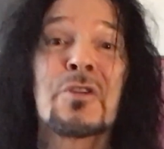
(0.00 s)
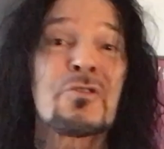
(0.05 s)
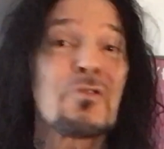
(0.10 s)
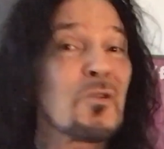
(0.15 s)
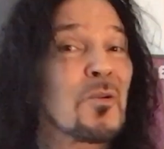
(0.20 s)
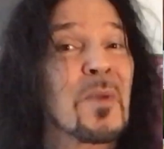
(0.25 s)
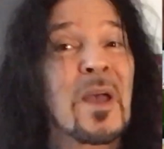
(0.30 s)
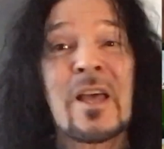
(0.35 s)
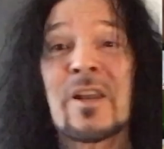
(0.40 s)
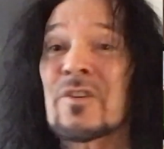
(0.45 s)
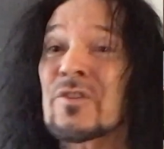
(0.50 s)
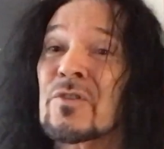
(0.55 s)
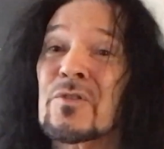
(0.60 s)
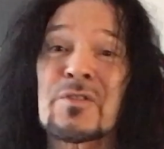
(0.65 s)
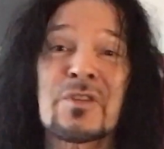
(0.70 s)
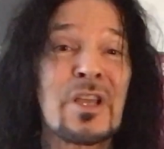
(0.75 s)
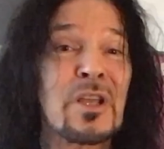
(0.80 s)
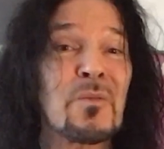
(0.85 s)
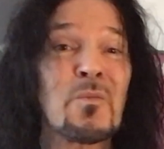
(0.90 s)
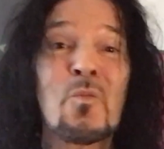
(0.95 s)
Tour
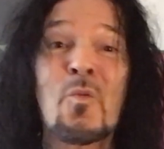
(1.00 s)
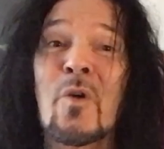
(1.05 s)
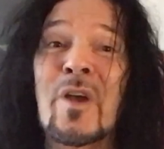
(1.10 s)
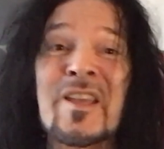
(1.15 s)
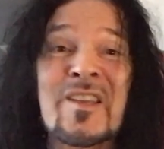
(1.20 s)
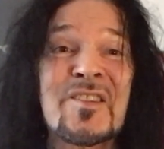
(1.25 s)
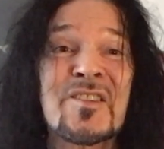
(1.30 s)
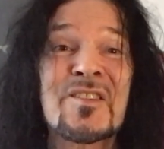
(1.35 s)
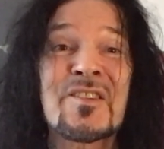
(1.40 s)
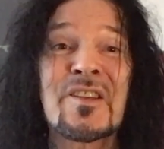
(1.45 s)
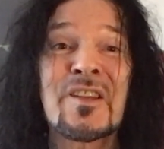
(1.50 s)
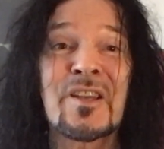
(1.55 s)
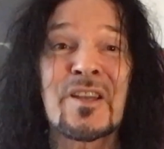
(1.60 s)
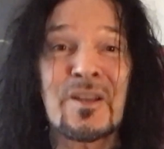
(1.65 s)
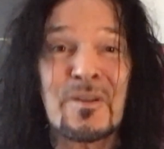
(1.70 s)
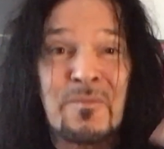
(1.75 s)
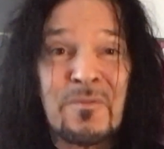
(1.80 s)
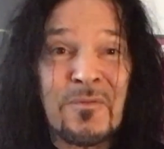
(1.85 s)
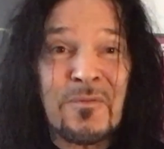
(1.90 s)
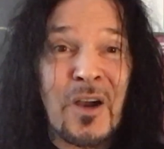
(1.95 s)
managers getting
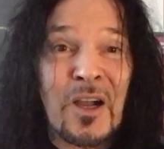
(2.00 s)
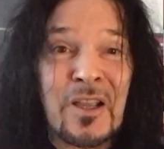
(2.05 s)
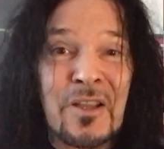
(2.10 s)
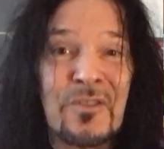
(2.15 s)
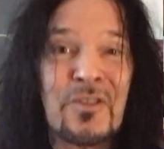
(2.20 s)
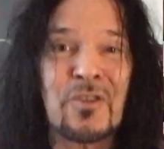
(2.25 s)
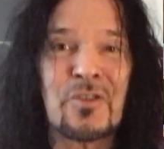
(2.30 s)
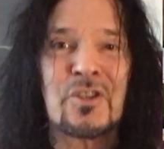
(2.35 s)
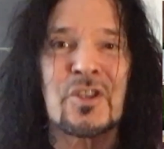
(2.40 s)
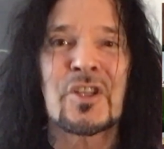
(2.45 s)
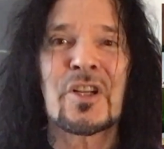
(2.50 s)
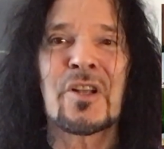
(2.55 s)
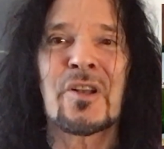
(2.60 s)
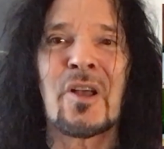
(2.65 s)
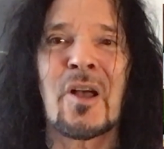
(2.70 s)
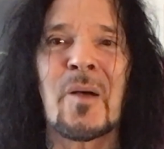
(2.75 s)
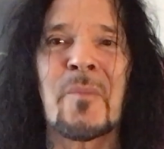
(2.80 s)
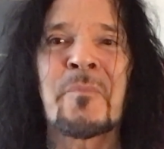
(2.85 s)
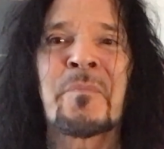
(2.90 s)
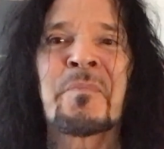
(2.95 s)
wasted and fucking their shit
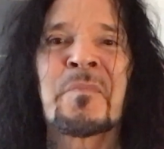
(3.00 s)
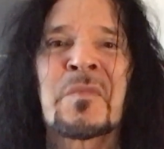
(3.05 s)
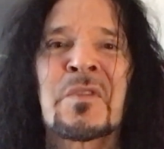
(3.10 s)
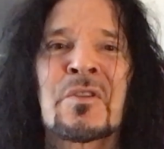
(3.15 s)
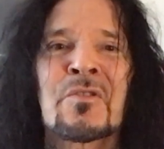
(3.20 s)
up.